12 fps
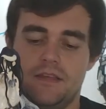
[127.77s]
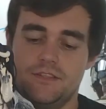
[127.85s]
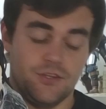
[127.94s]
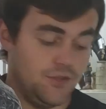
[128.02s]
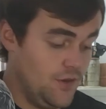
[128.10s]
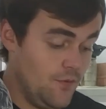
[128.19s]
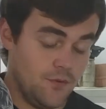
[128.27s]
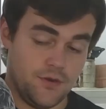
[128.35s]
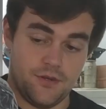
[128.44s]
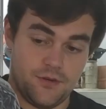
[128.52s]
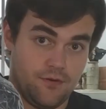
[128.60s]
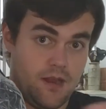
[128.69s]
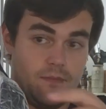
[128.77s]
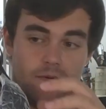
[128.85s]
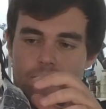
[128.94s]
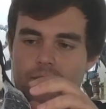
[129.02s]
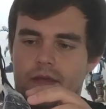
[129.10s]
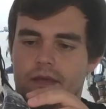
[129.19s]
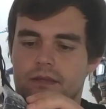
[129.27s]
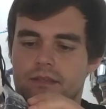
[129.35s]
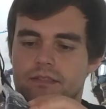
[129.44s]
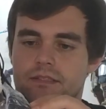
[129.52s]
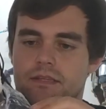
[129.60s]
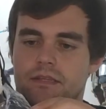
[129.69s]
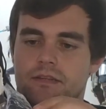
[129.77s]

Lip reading: so you don't want to grab her wings